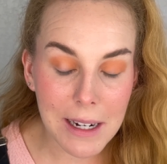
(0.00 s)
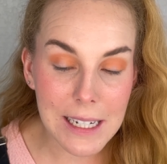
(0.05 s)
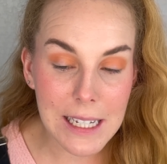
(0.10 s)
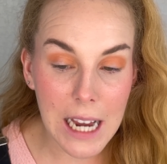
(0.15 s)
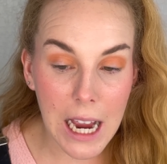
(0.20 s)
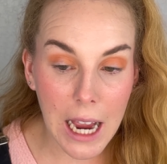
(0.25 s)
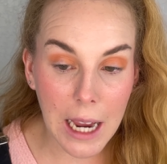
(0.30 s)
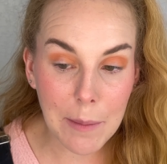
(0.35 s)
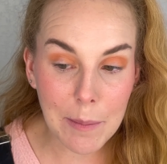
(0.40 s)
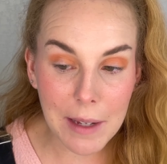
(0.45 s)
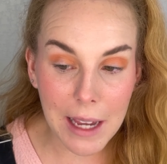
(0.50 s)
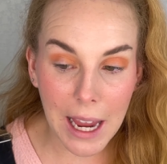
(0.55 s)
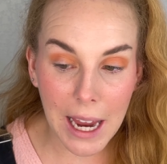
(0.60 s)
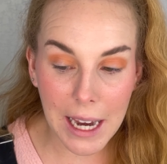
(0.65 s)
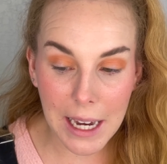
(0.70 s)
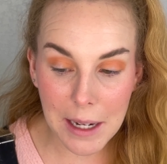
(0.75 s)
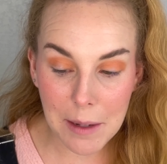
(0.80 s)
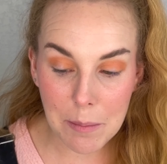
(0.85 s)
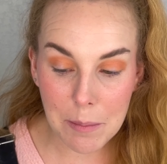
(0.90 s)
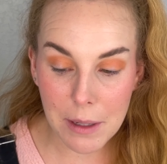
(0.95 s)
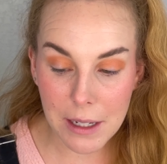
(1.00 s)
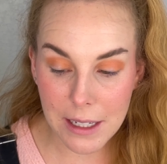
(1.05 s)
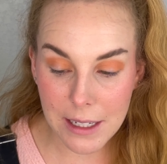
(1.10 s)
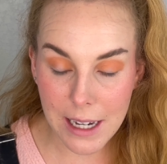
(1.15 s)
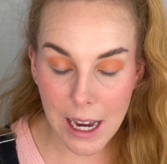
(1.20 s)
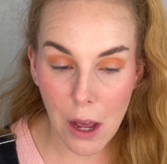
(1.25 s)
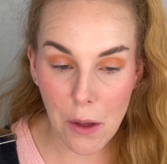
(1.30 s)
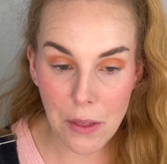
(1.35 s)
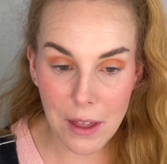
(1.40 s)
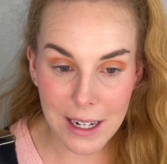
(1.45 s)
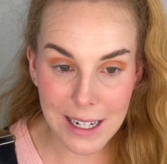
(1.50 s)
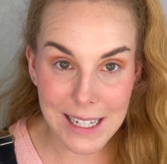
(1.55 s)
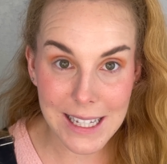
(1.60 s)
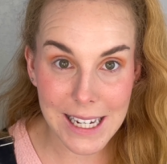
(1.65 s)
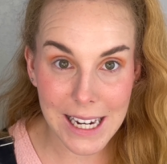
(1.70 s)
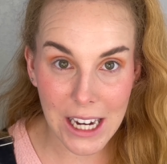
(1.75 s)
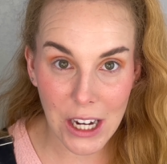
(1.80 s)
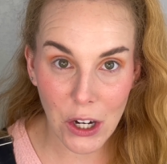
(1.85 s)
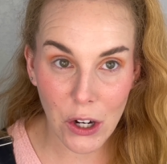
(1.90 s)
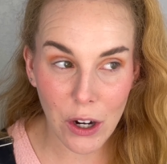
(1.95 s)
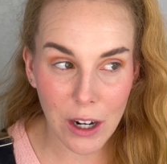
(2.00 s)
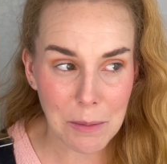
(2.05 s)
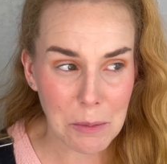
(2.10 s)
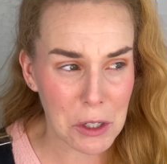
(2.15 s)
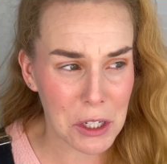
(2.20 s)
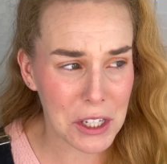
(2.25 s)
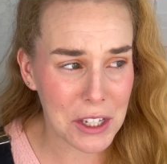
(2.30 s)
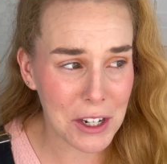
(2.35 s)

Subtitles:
time came, but now that it's here, I'm just